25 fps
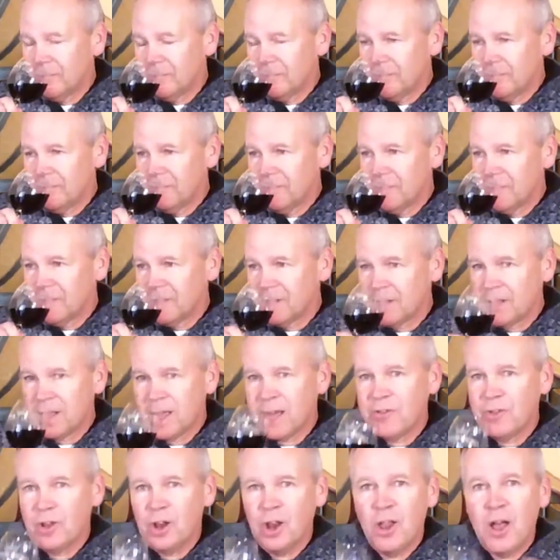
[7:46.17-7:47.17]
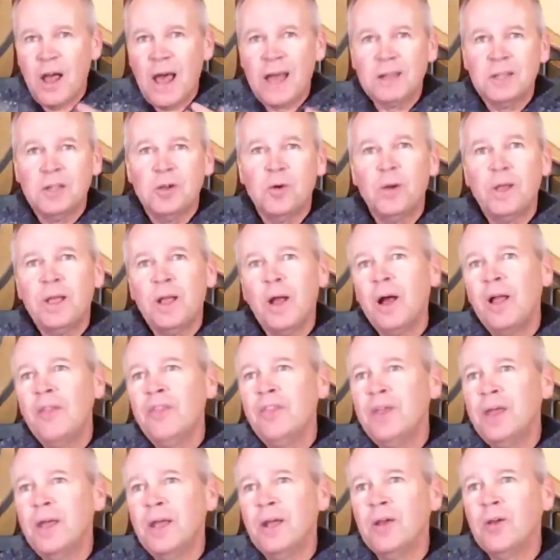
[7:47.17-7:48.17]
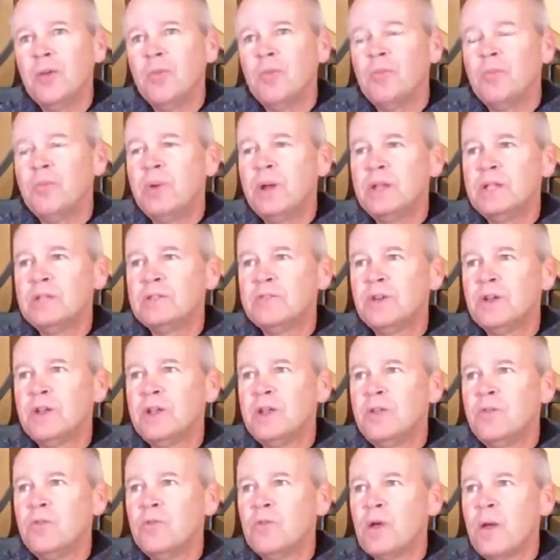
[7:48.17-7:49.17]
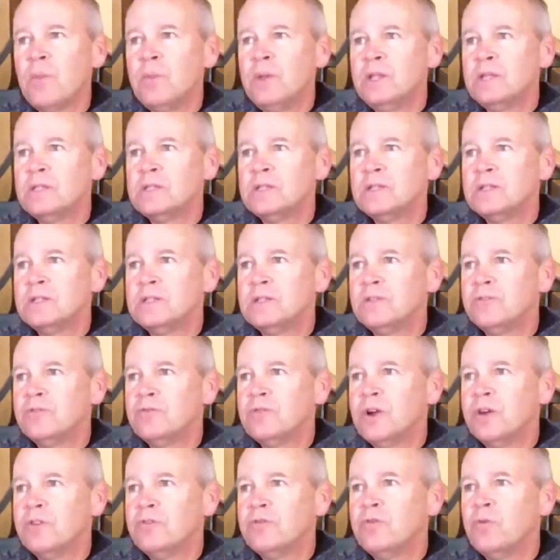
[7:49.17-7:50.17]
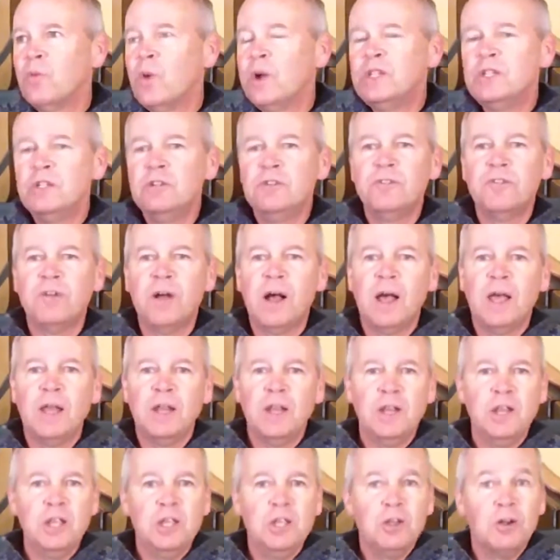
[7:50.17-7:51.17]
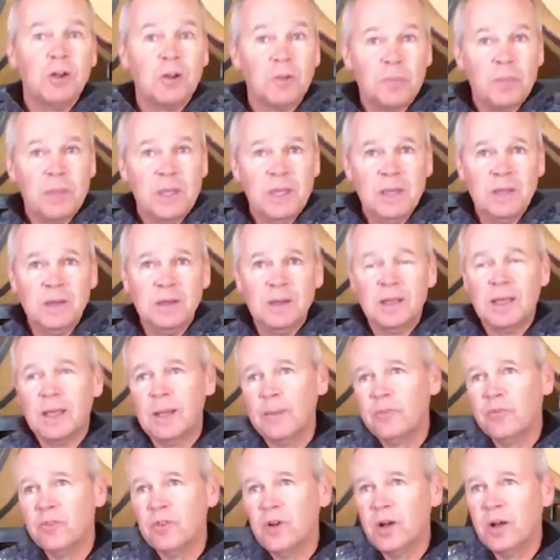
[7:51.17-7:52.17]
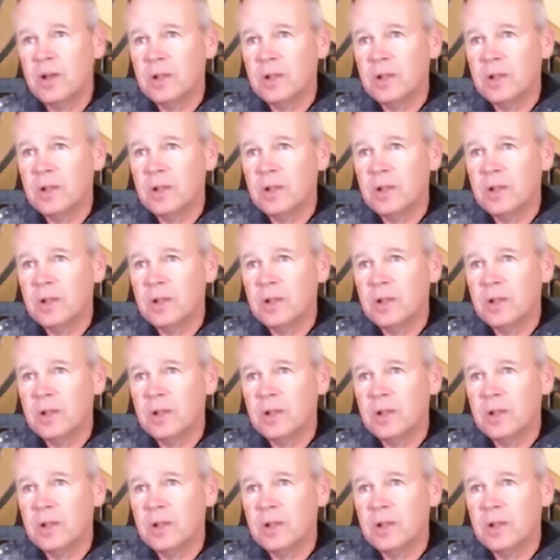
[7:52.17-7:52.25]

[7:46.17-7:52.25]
There's kind of a lot going on there, but it's very reminiscent of what you'd find in a European Cab Franc.